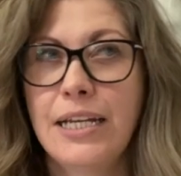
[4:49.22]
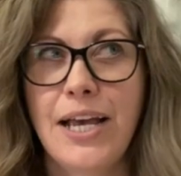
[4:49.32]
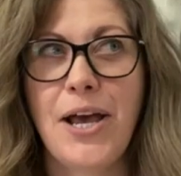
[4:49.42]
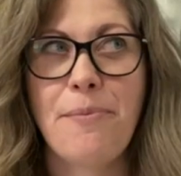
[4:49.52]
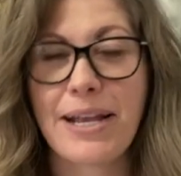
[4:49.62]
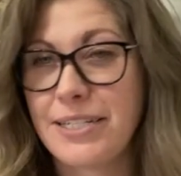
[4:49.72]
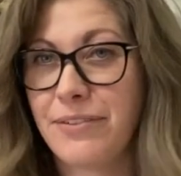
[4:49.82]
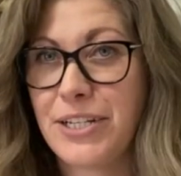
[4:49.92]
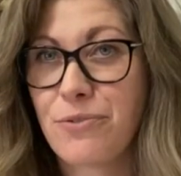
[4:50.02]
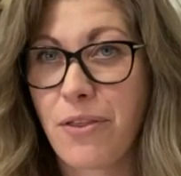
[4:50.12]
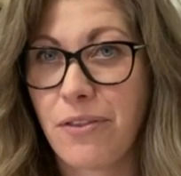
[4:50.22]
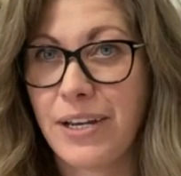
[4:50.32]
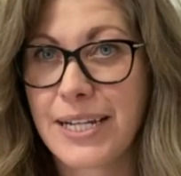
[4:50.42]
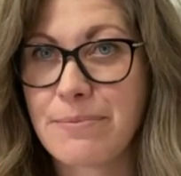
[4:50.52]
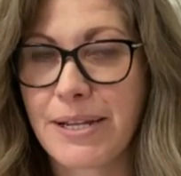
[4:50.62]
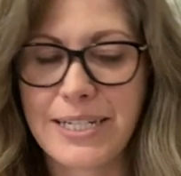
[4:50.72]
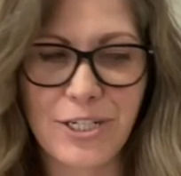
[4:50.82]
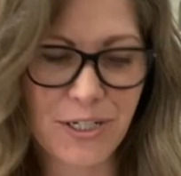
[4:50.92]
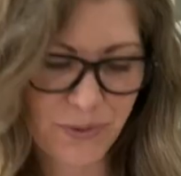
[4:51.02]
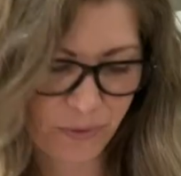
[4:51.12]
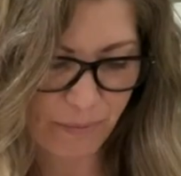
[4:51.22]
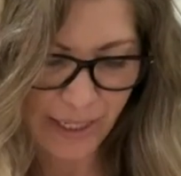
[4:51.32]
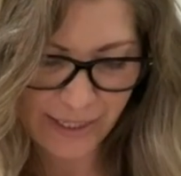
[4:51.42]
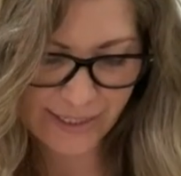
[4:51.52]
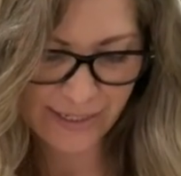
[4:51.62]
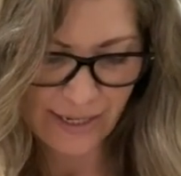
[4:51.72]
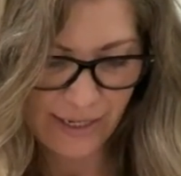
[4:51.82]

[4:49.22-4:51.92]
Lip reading: activities rather than expectations with my kids.